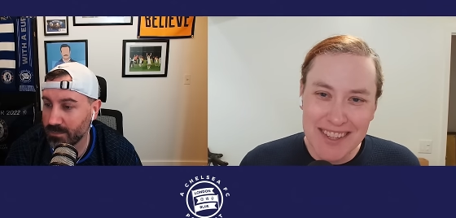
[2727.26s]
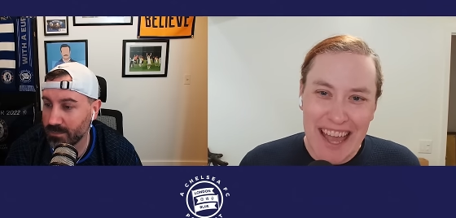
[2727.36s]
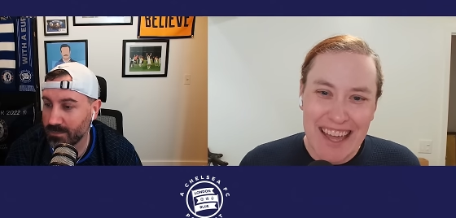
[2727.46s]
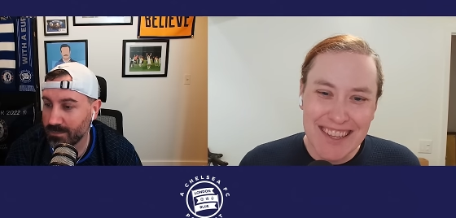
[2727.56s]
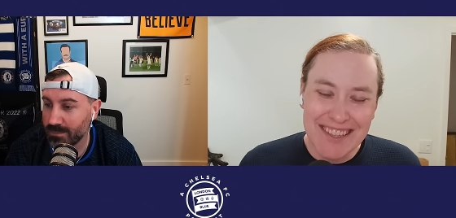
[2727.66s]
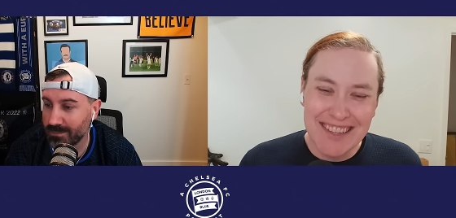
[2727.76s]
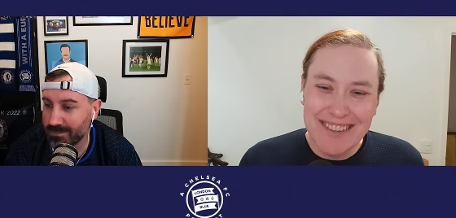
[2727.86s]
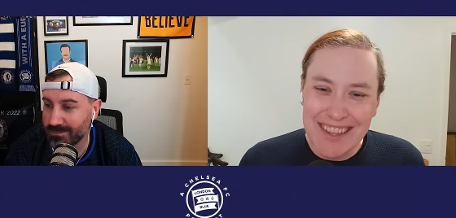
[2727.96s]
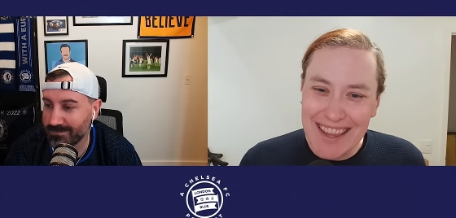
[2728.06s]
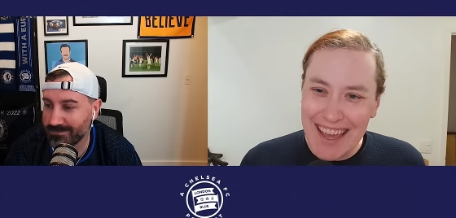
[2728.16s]
Speaker 1: again, this
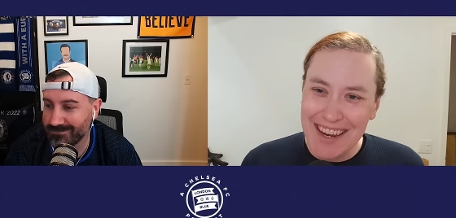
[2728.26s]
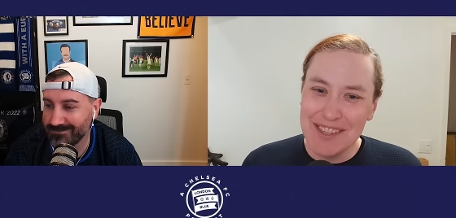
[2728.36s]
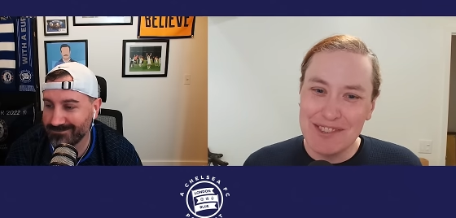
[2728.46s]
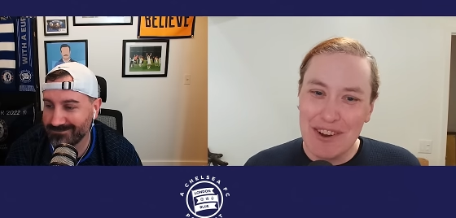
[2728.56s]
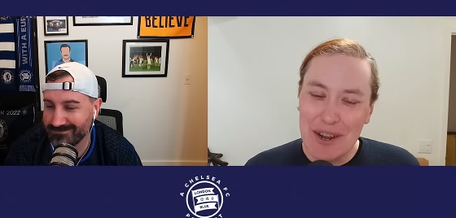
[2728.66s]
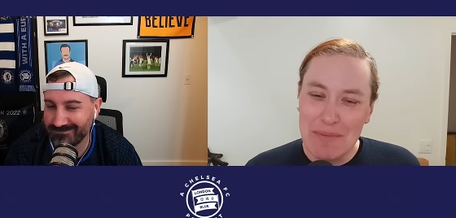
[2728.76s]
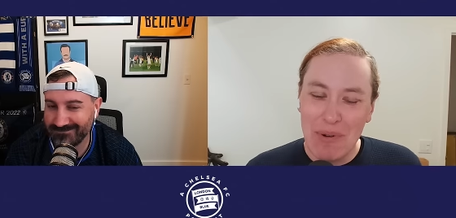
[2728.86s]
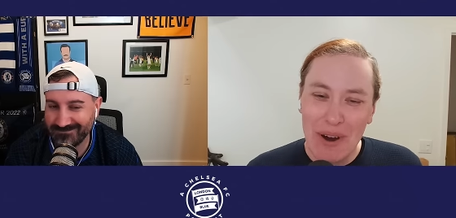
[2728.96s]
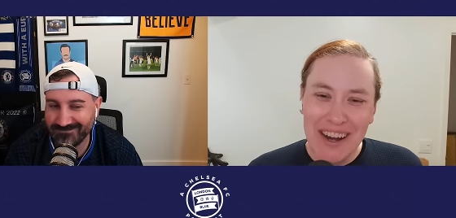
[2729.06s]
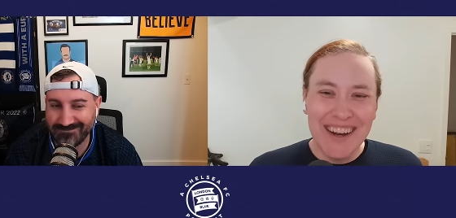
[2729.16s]
is the latest
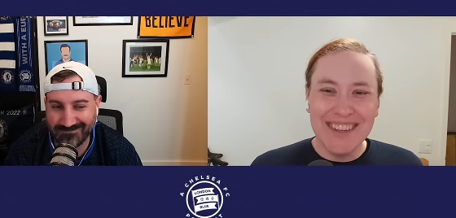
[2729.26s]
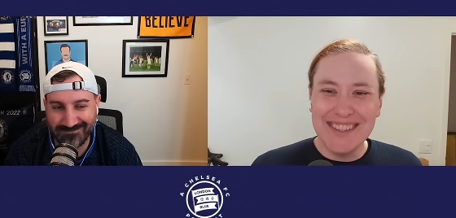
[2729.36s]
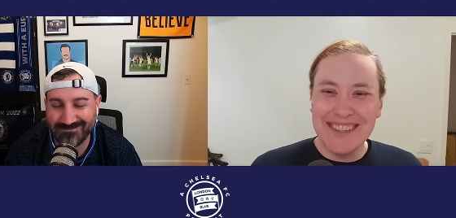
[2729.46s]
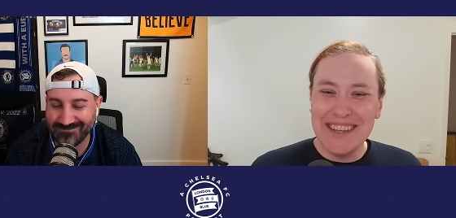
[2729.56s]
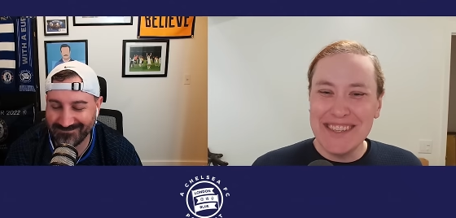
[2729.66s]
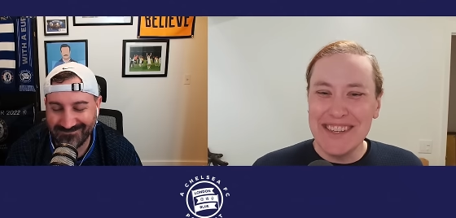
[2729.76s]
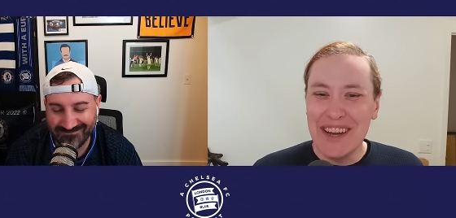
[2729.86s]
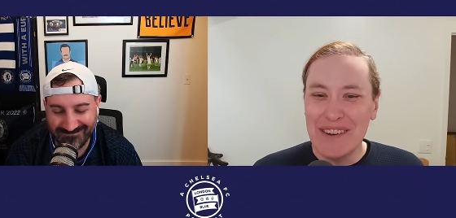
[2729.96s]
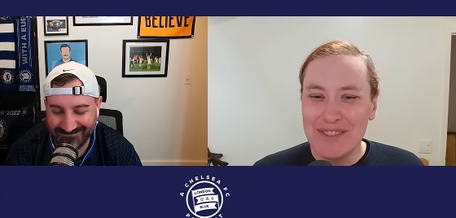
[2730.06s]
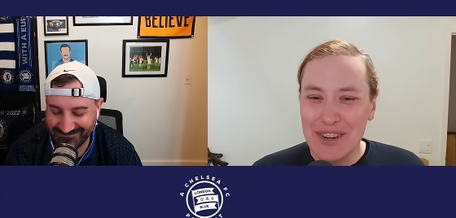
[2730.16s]
turning point in a
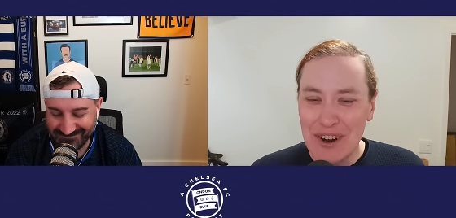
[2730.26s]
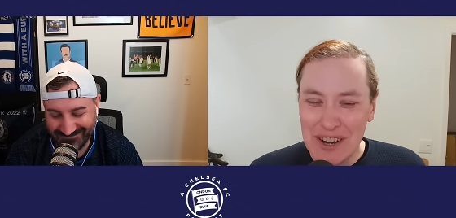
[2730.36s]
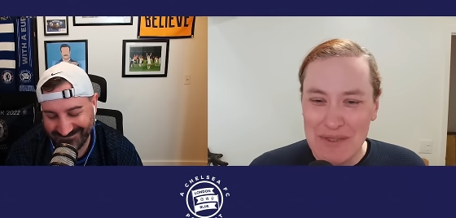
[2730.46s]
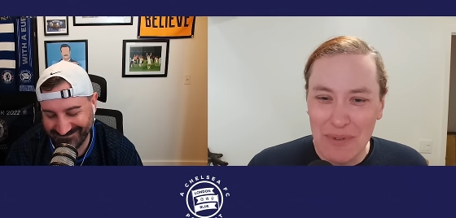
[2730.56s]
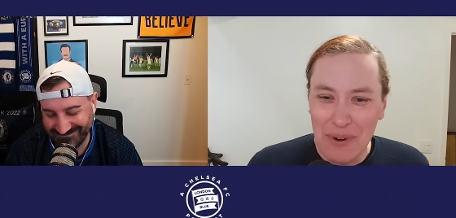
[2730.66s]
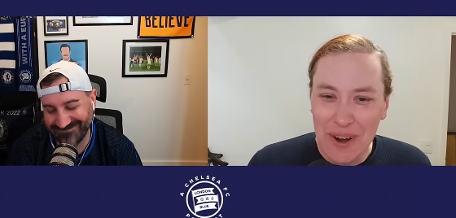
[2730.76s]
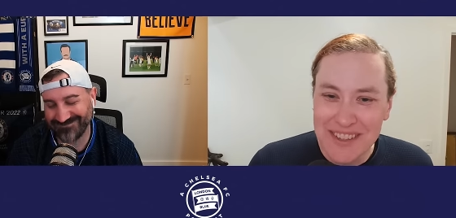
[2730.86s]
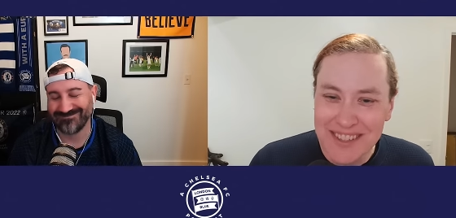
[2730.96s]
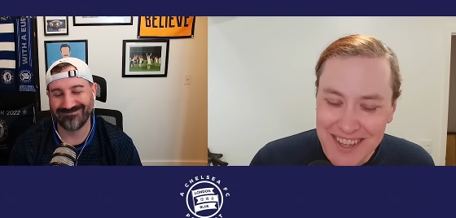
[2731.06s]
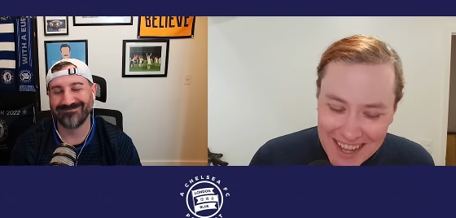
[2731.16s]
season of turning
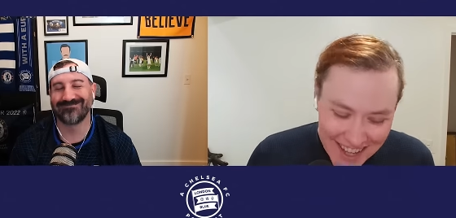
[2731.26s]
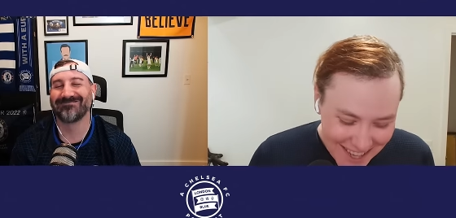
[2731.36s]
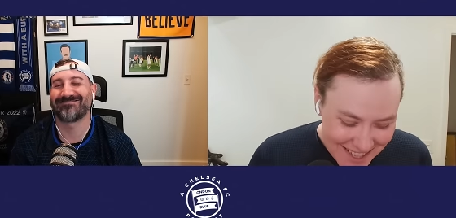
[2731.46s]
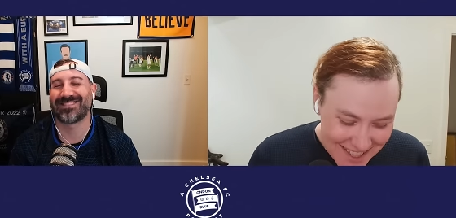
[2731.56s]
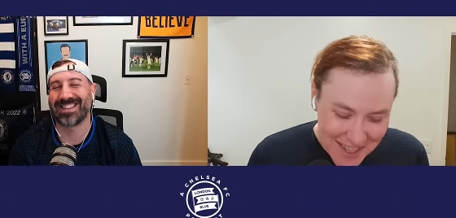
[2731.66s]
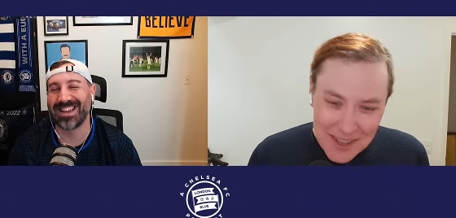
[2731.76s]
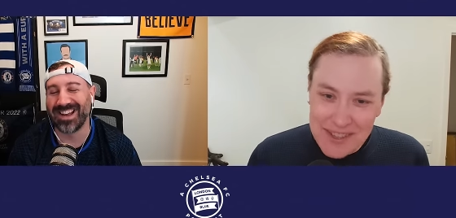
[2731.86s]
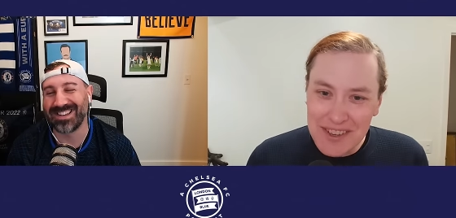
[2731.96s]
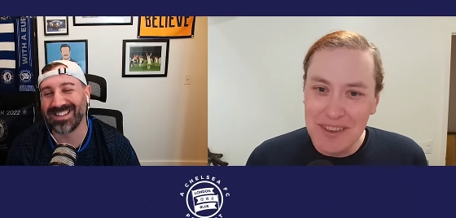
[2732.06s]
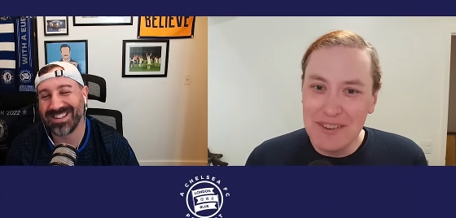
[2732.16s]
points.
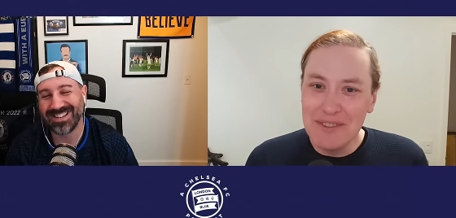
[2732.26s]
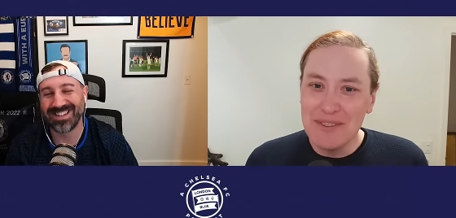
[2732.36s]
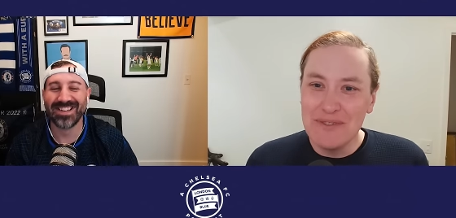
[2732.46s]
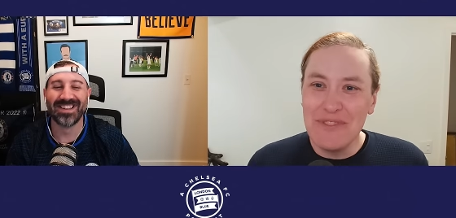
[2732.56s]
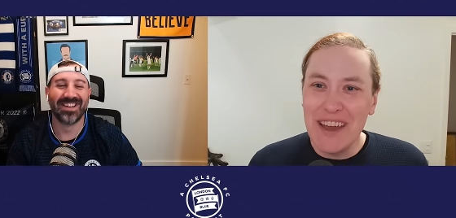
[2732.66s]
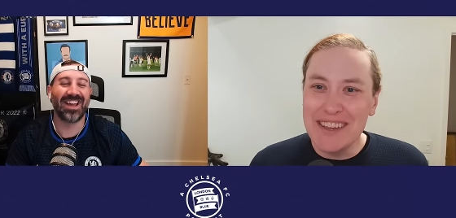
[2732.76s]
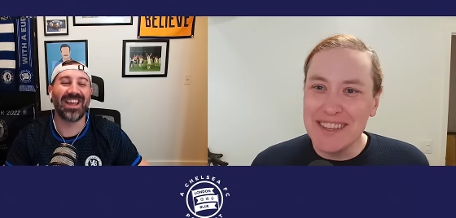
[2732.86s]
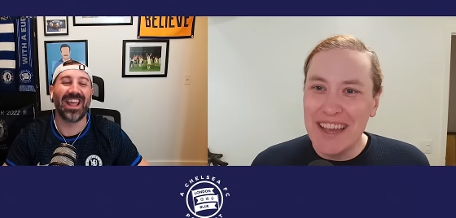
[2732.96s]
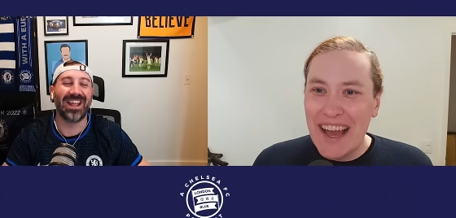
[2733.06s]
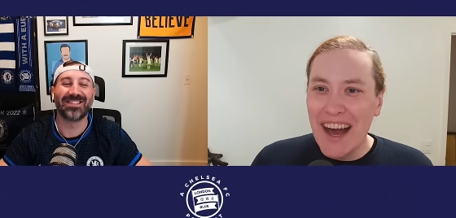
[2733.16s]
Chelsea God.
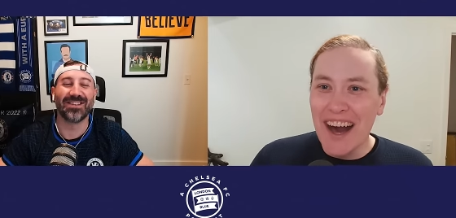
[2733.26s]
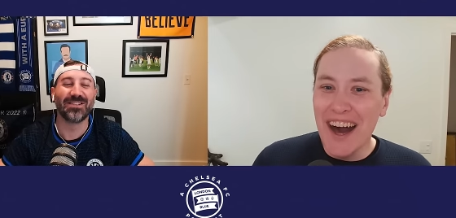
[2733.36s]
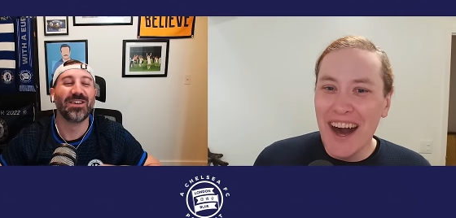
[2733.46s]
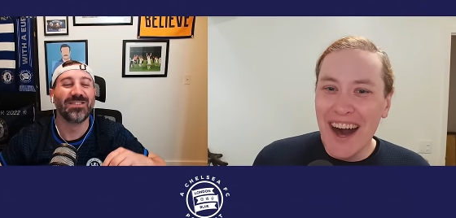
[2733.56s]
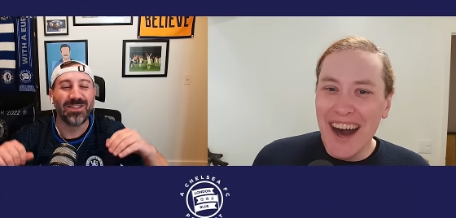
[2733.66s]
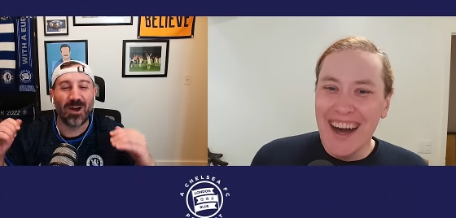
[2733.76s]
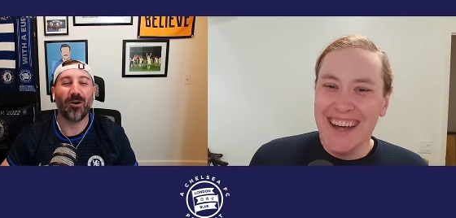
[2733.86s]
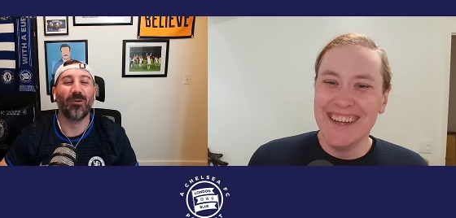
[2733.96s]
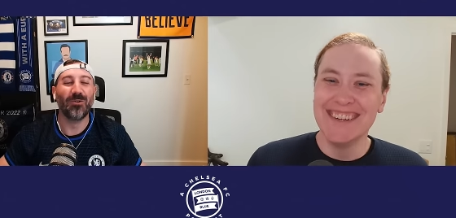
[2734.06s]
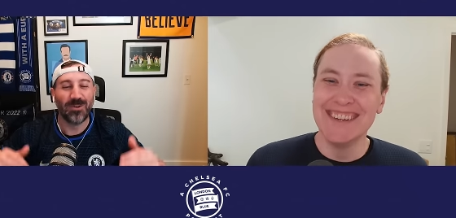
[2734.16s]
facing
Speaker 2: the,
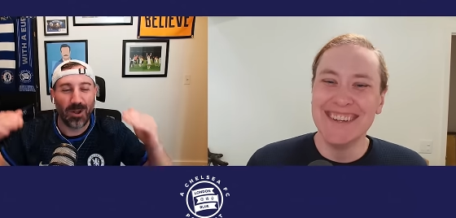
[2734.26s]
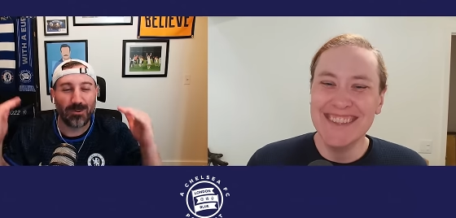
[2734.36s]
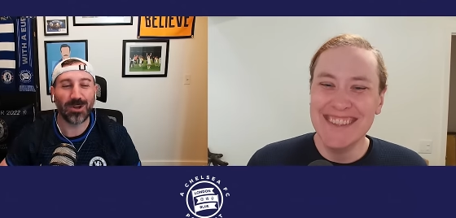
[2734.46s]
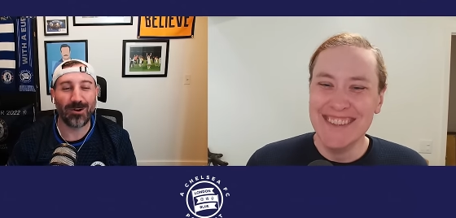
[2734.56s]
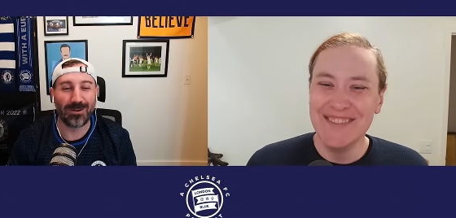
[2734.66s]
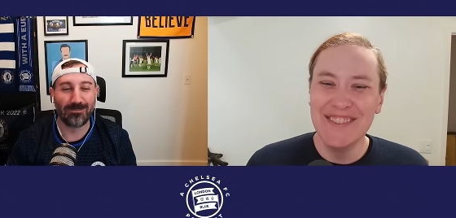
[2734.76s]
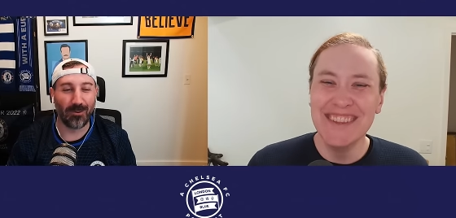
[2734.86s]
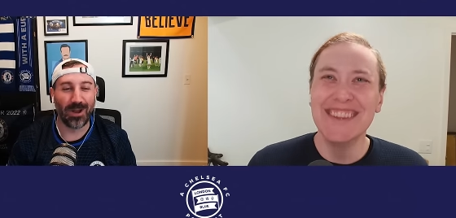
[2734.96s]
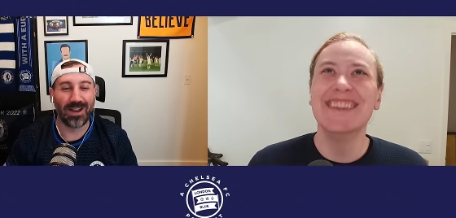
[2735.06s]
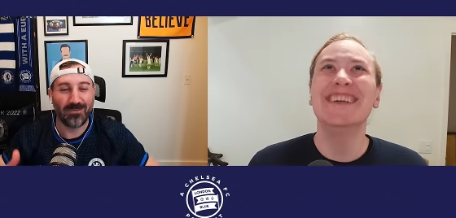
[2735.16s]
no, no turning
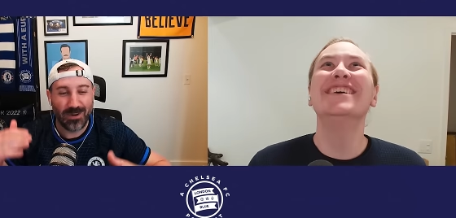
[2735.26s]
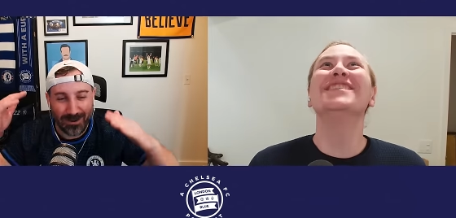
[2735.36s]
point. We are